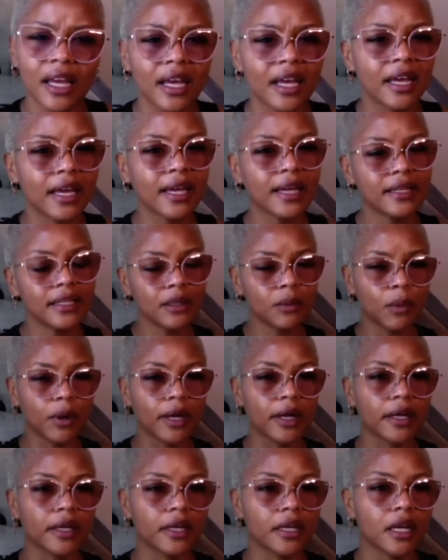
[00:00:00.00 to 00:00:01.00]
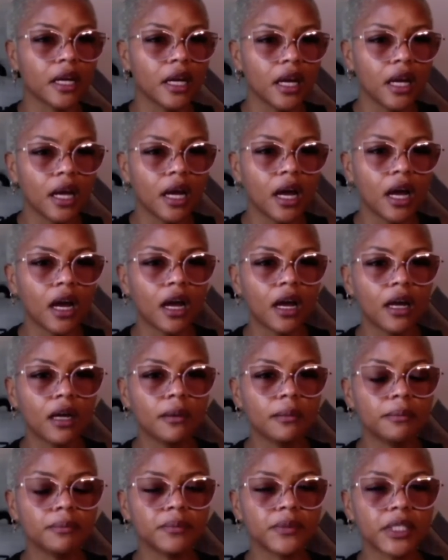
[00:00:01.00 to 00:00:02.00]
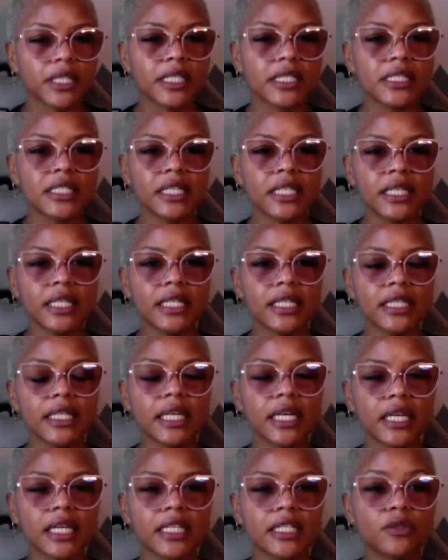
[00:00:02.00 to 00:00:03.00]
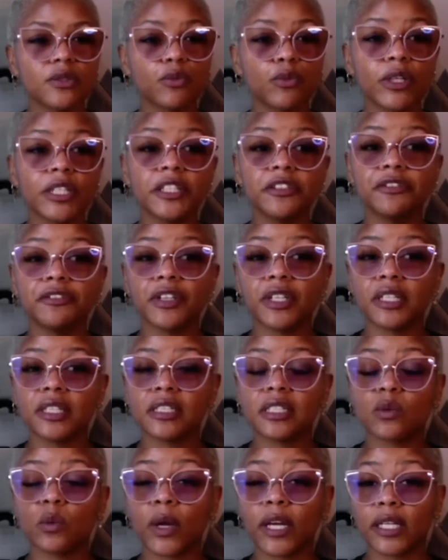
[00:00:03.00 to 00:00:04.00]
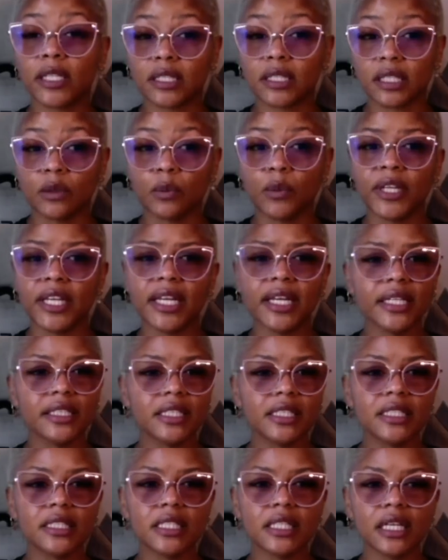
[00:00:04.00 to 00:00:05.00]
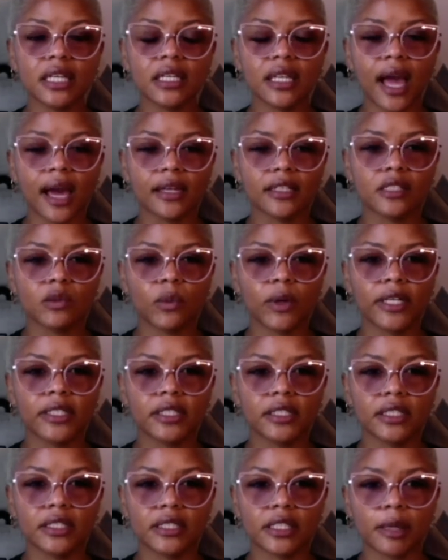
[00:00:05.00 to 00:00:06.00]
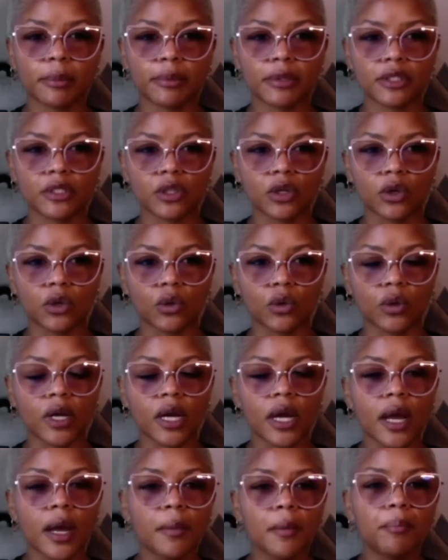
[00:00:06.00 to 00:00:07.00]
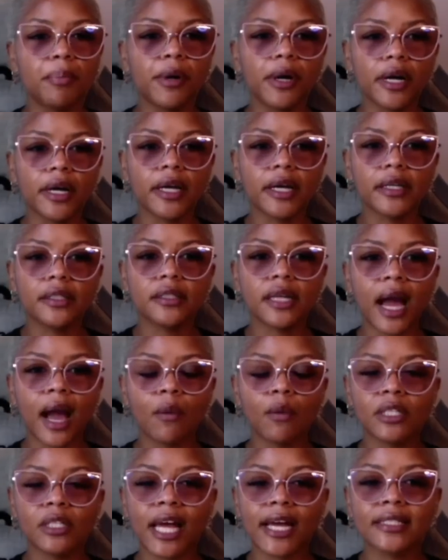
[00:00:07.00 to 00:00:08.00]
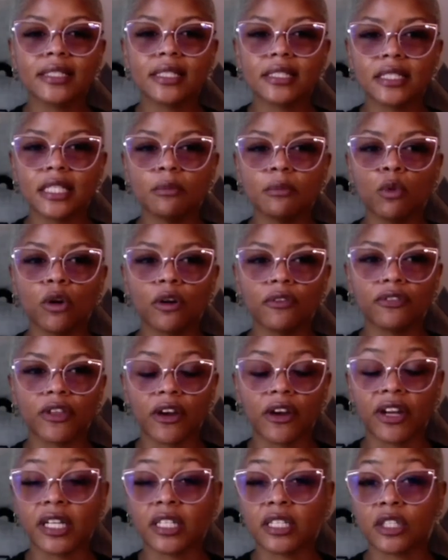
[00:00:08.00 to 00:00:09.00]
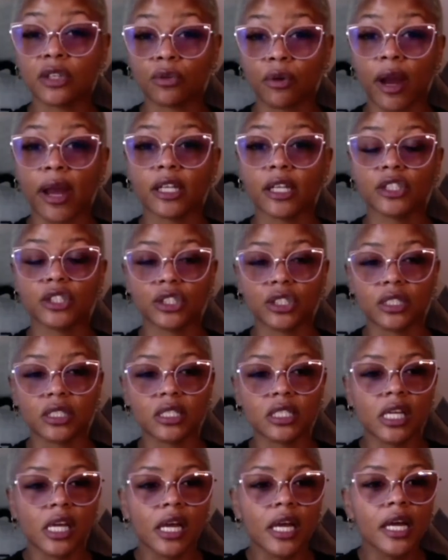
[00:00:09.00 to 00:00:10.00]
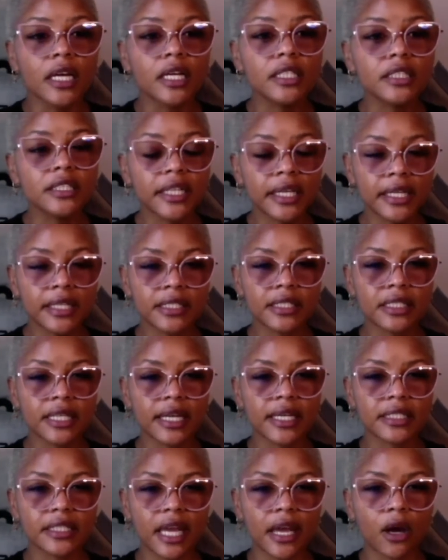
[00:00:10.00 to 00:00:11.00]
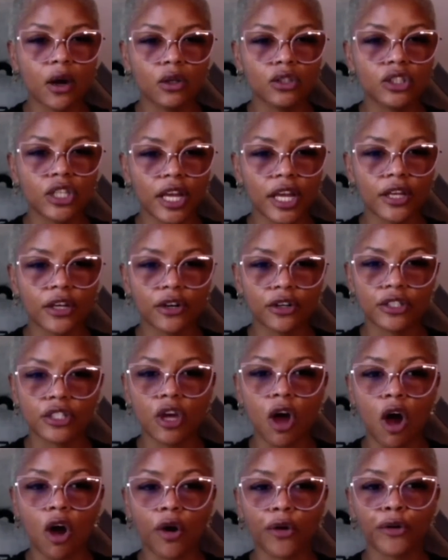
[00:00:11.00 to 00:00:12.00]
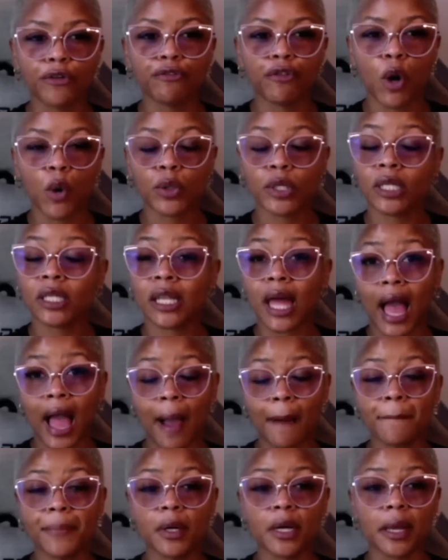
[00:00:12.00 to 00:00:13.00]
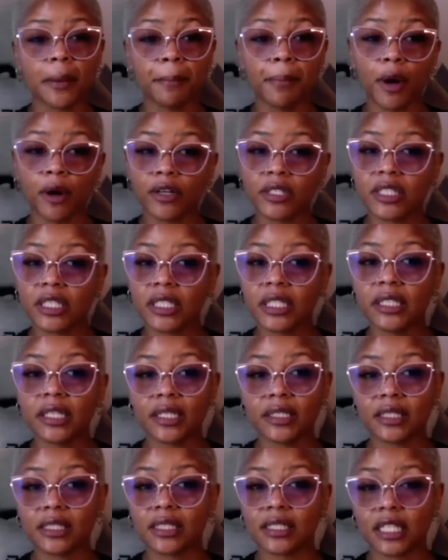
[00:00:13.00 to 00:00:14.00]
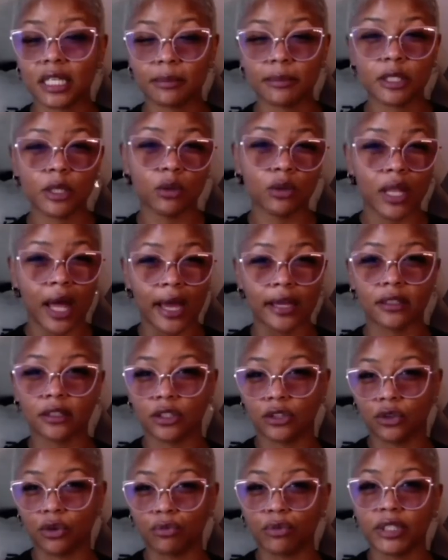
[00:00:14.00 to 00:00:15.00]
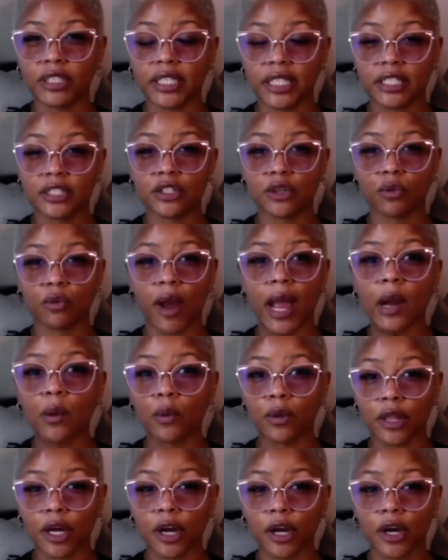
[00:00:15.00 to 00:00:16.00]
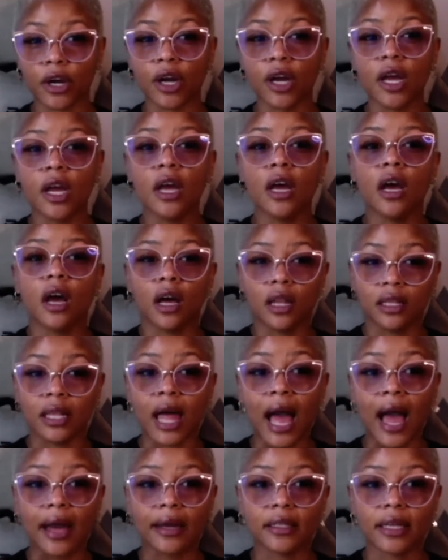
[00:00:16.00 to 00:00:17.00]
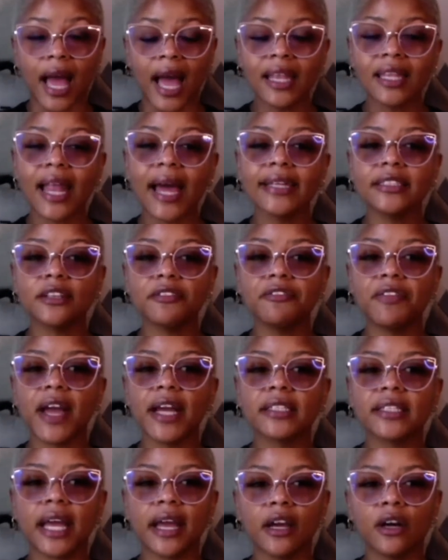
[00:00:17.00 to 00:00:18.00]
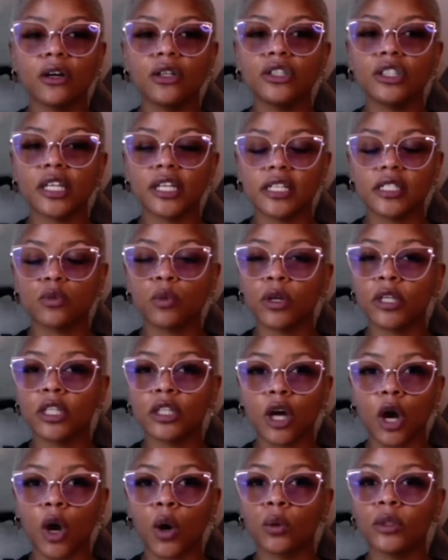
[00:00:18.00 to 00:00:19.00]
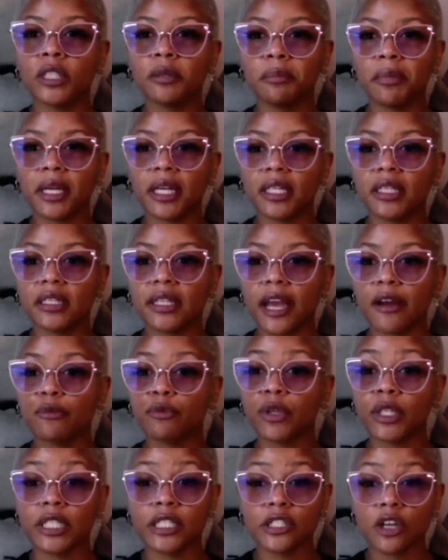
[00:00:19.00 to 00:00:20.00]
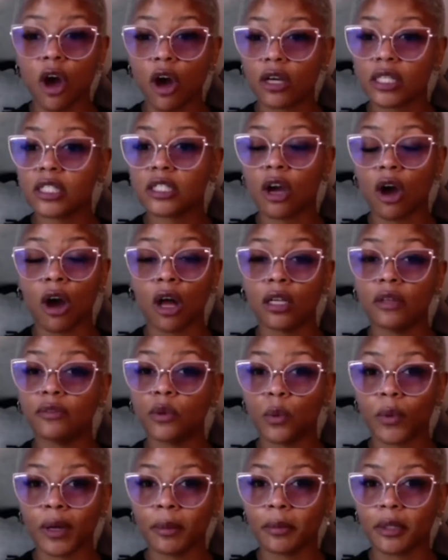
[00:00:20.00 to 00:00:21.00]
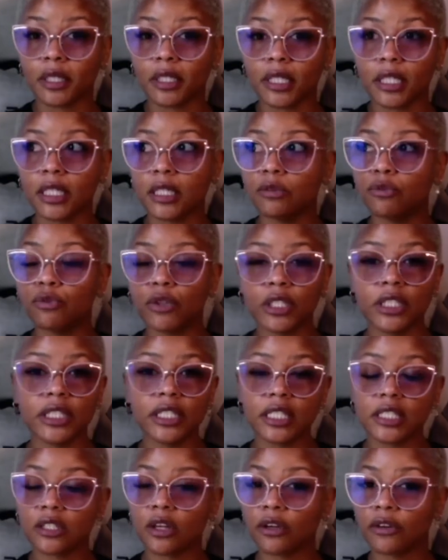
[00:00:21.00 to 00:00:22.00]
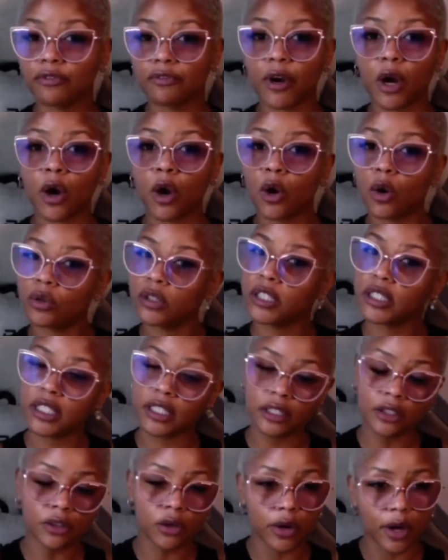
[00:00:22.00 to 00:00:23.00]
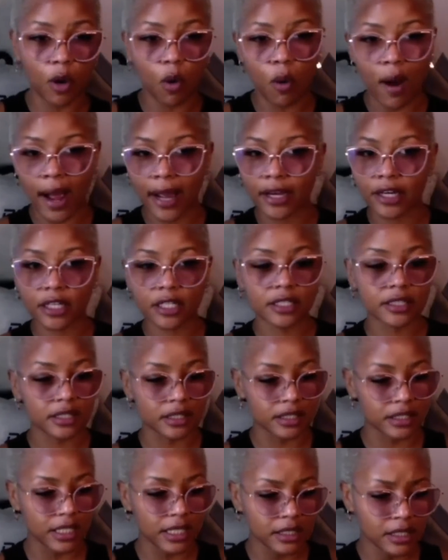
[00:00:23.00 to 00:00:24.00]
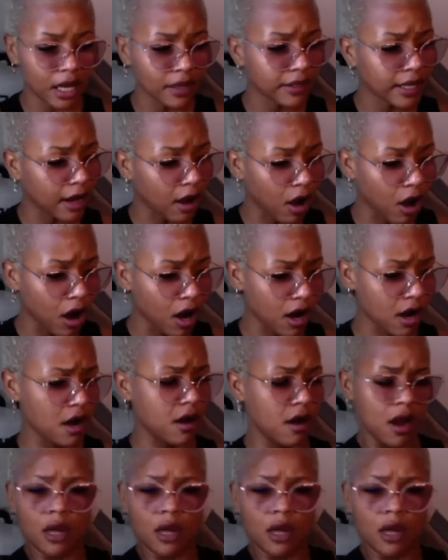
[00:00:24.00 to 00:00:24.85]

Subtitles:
Anyway, Kadeem is really feeling Swayze. We didn't get to see a lot of Swayze this episode, but I would like to see more of their interactions. Kadeem says LJ and her talk on the phone a lot, but in person, he doesn't seem to, like, you know, really interact with her a lot. I like the fact that LJ is one of the only men that really talks to all of the women. He really gets on the phone and, you know, inquires and sees how they are.